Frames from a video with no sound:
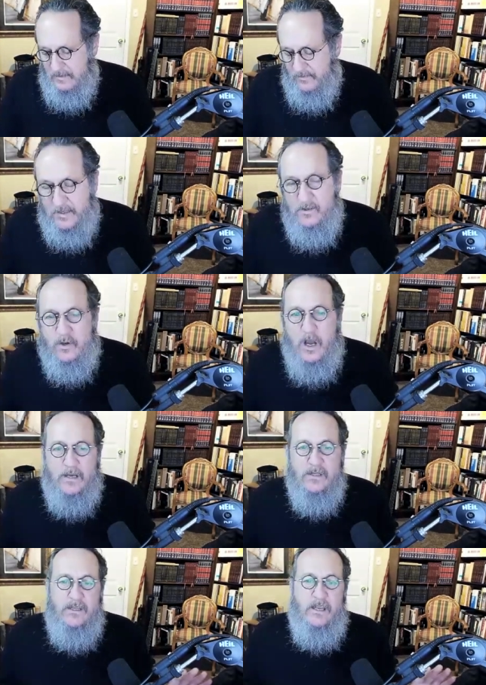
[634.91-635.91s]
Things are not
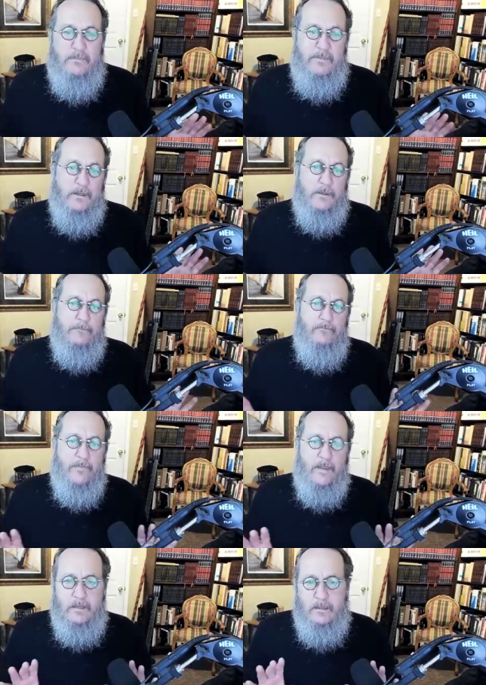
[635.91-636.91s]
as they appear
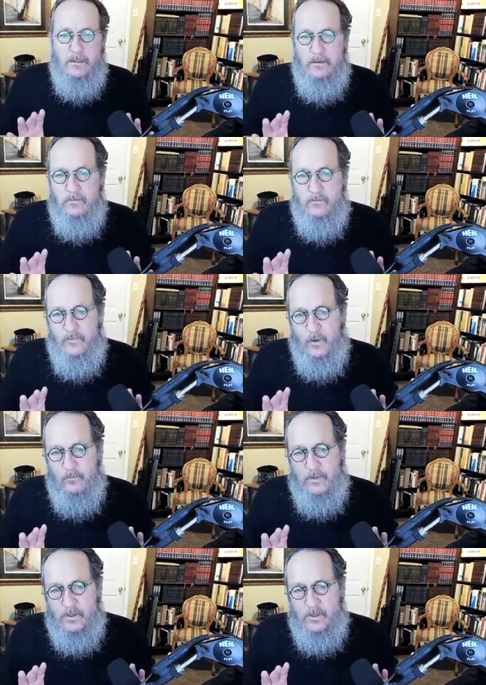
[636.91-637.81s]
from the